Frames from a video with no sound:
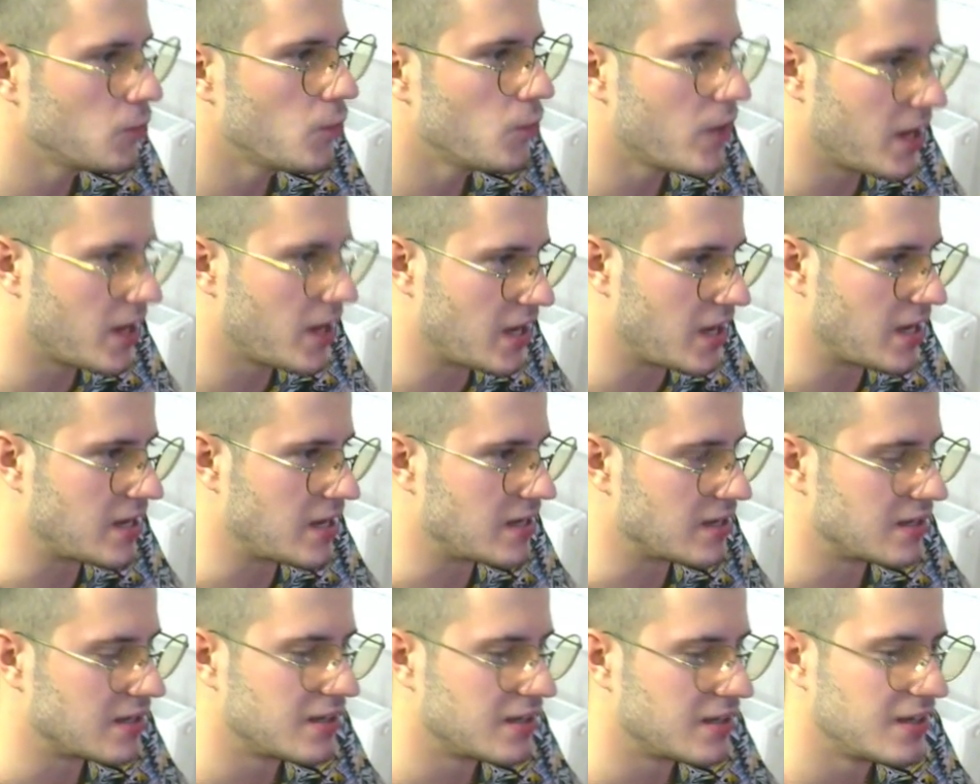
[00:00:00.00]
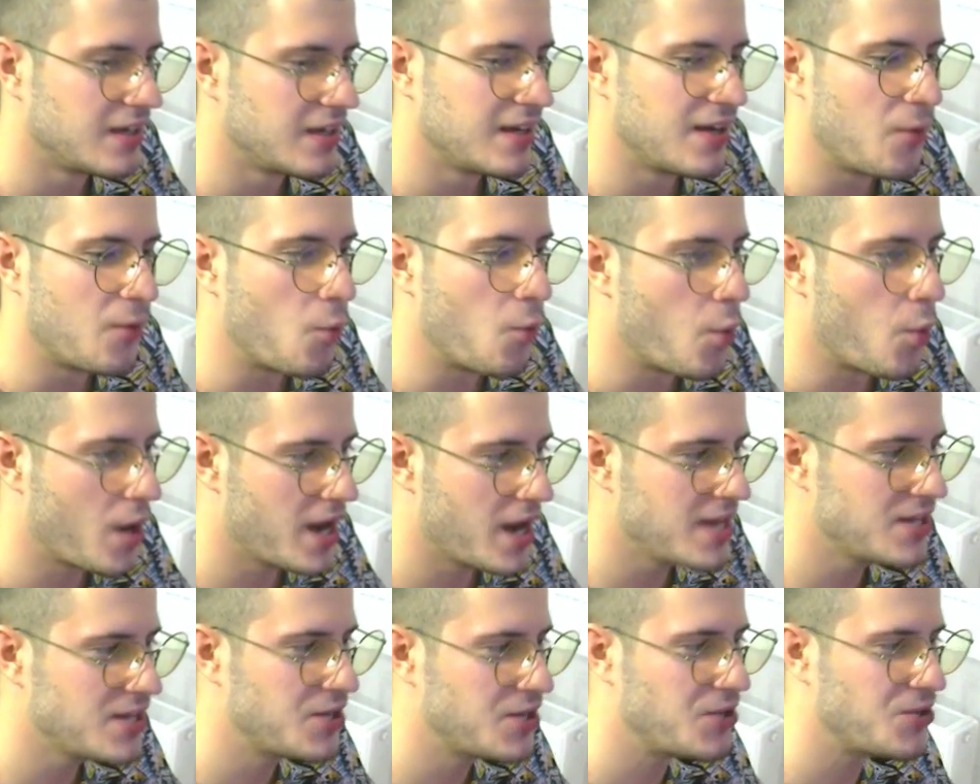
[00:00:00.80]
Wayne.
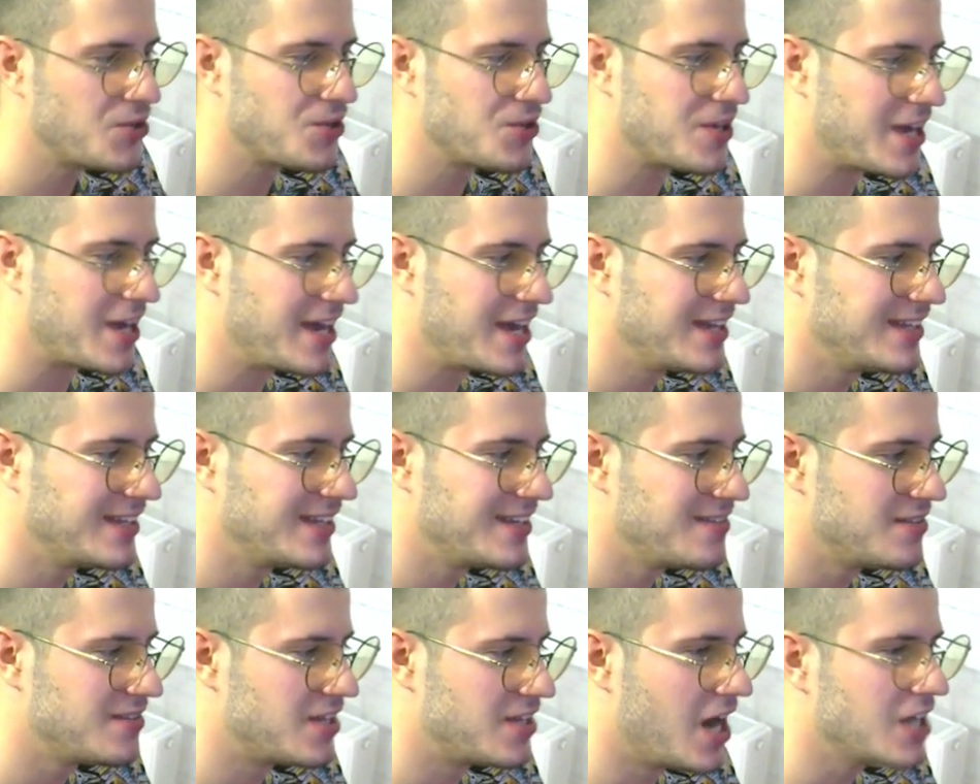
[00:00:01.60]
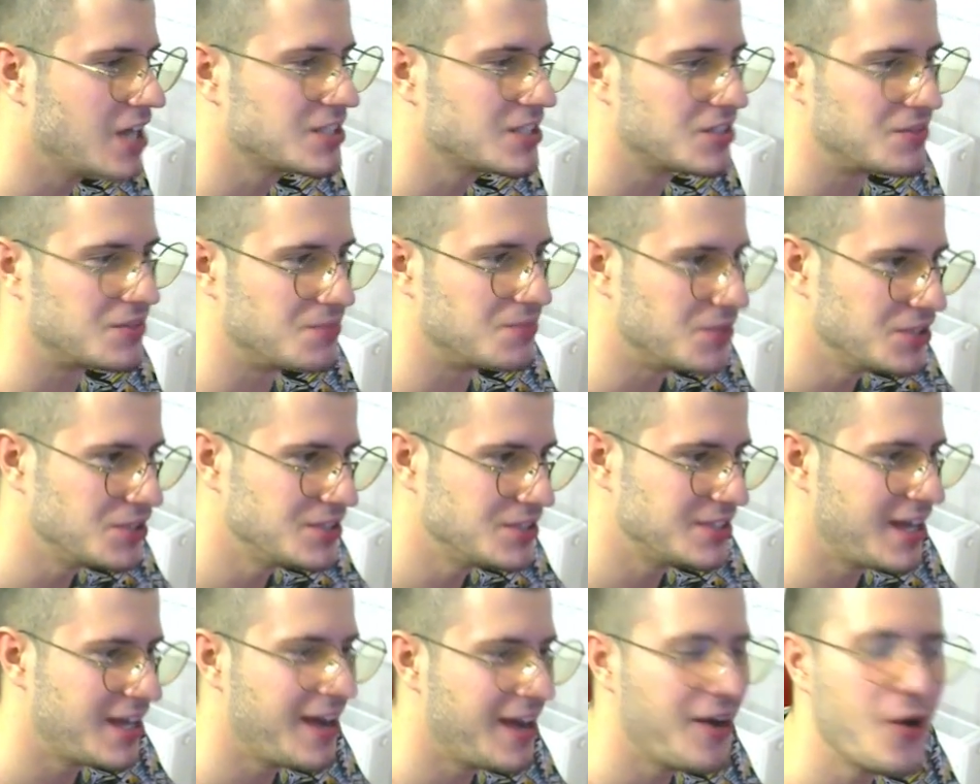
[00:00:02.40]
Wayne who killing Dr.
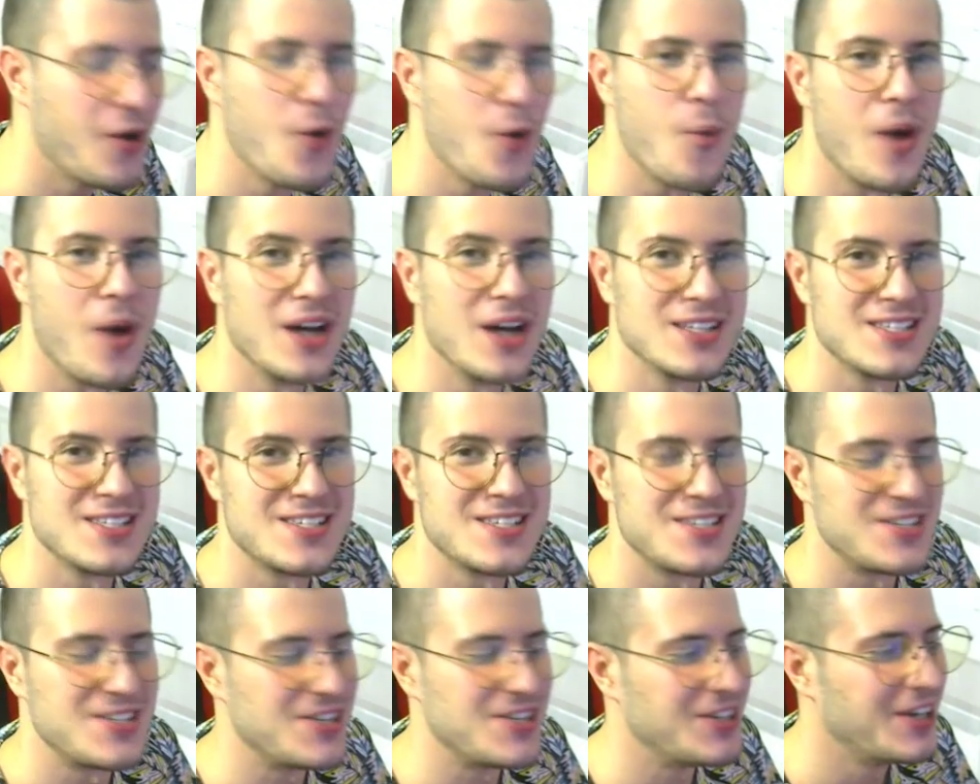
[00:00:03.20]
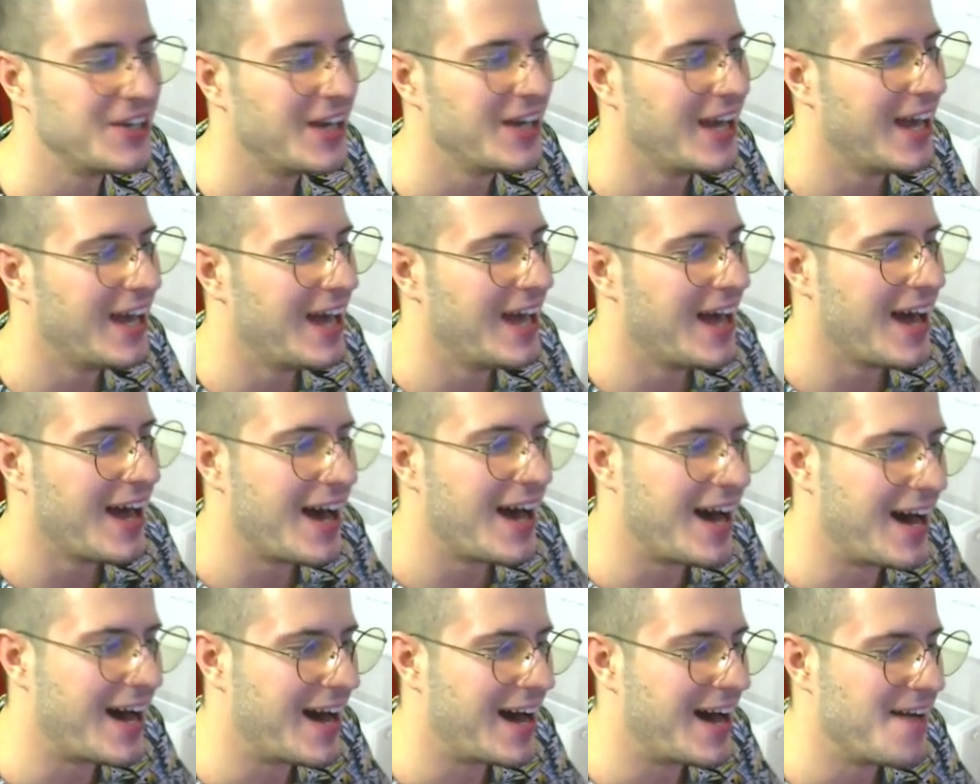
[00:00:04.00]
Munda, who wants to
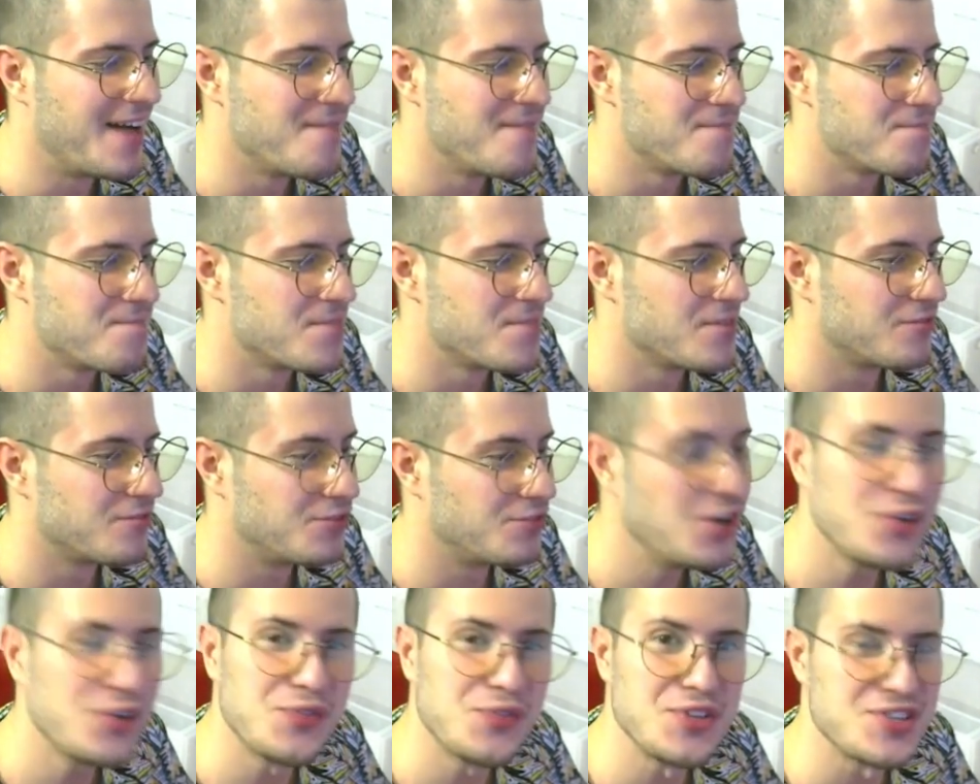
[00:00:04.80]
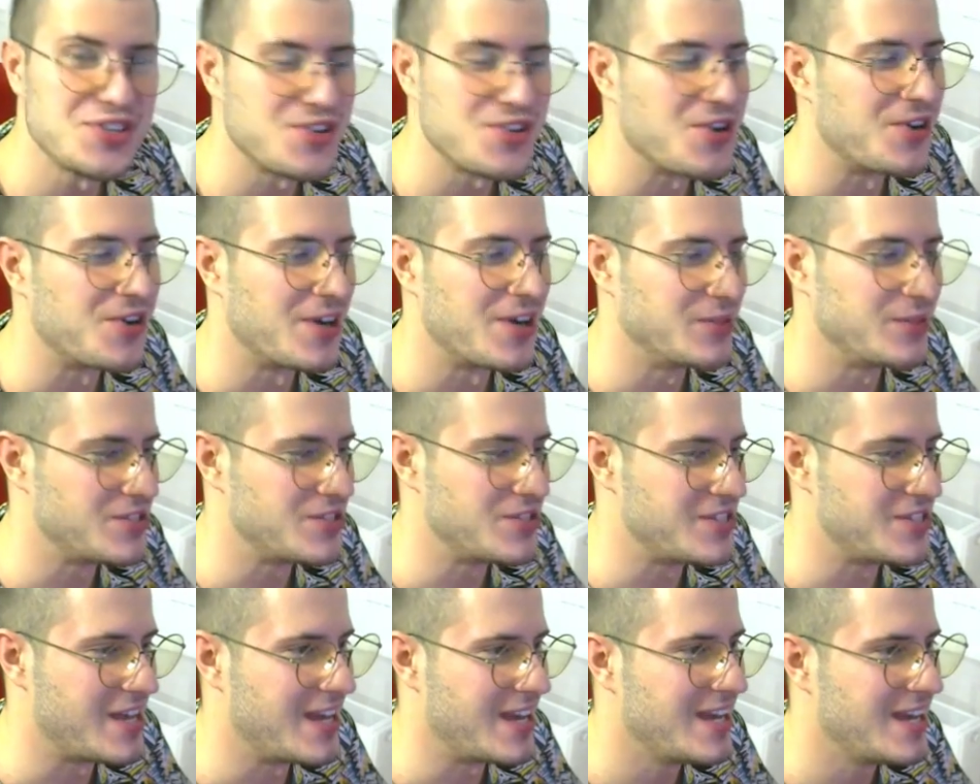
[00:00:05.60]
flirt with her, I
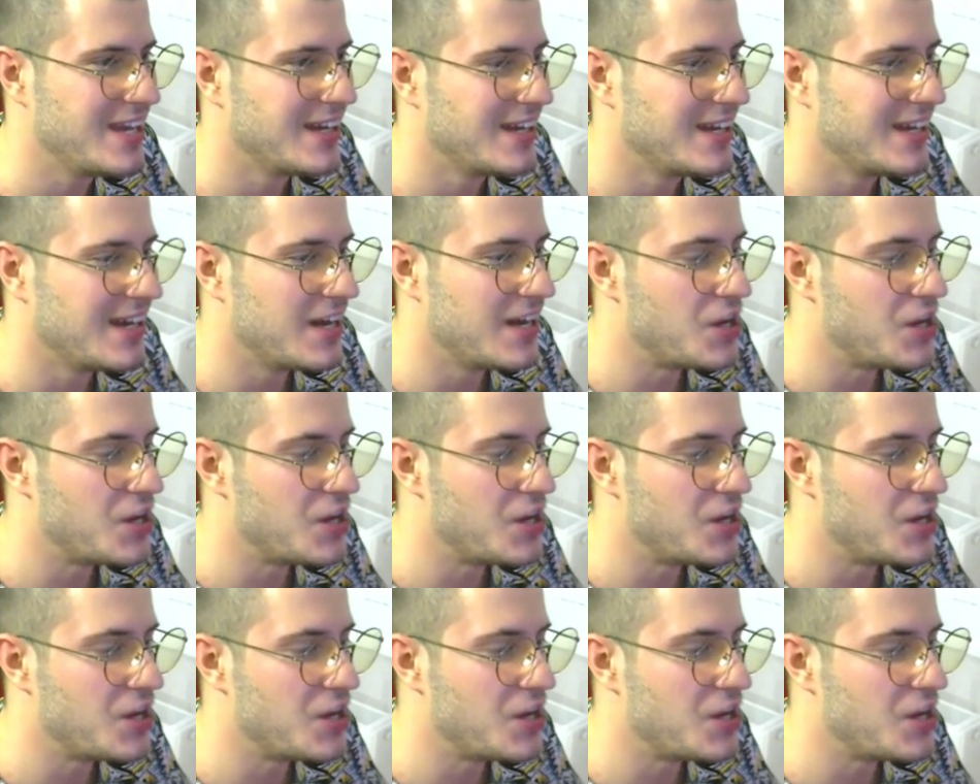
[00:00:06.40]
would say.